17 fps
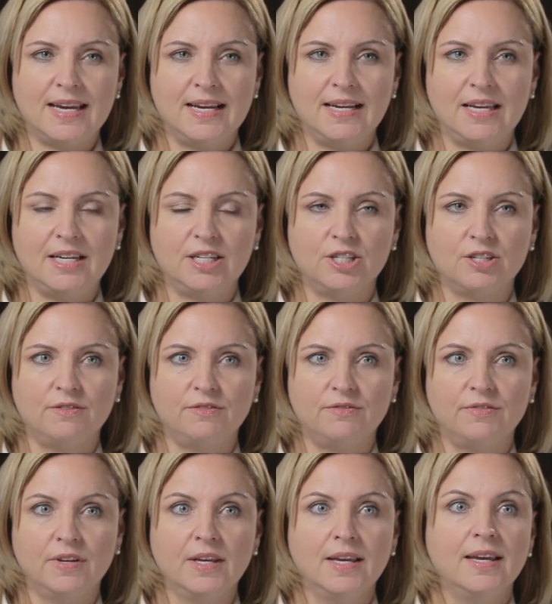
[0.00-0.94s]
and age
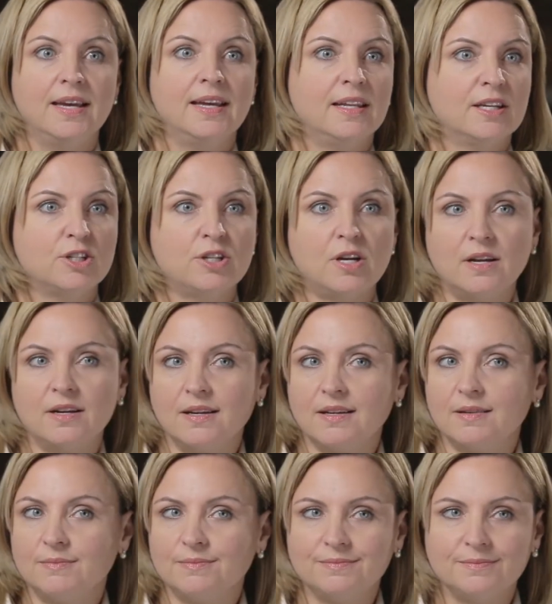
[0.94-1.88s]
of electronic
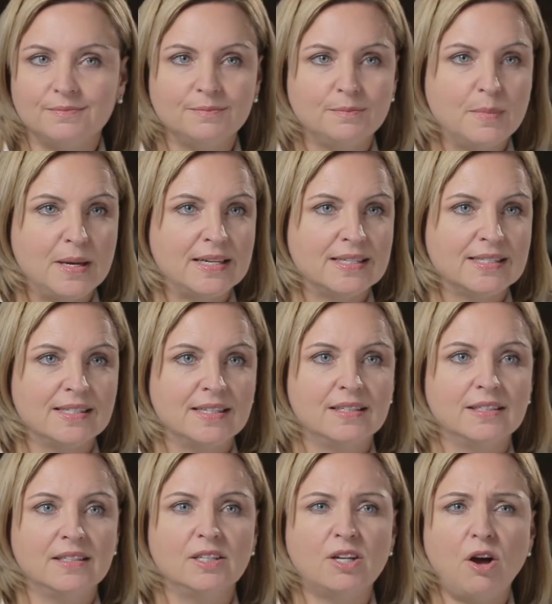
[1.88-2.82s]

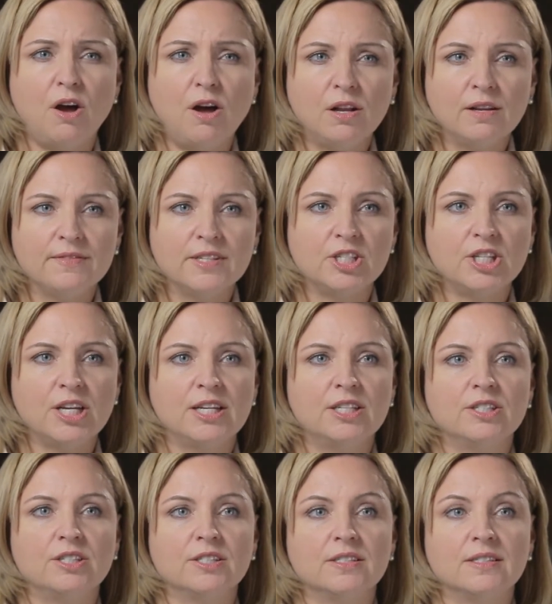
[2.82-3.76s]
medicine and all of the
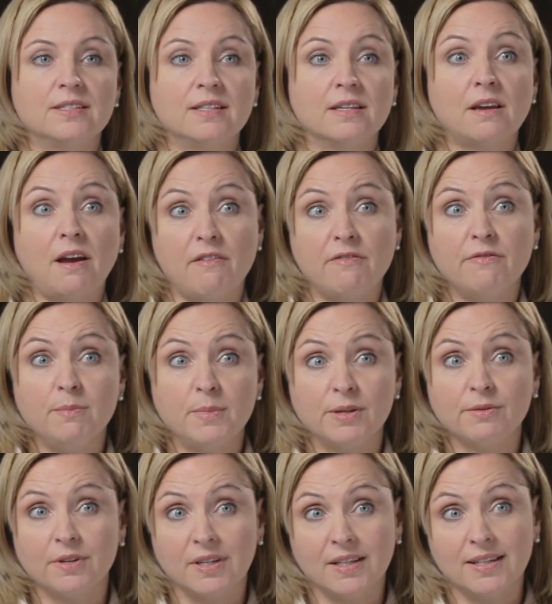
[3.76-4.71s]
changes the
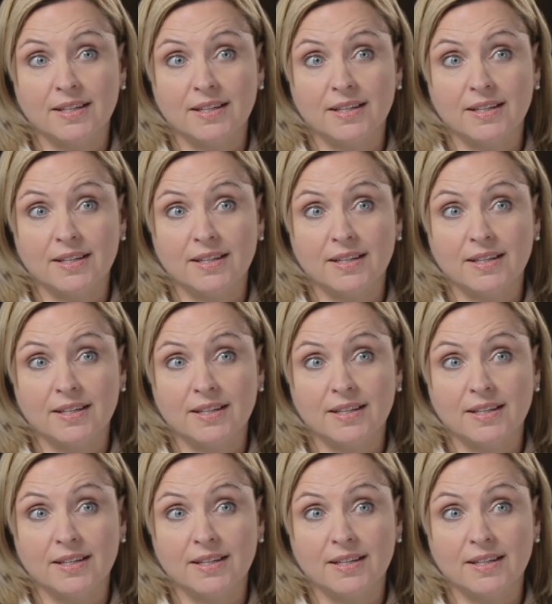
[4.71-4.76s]
government really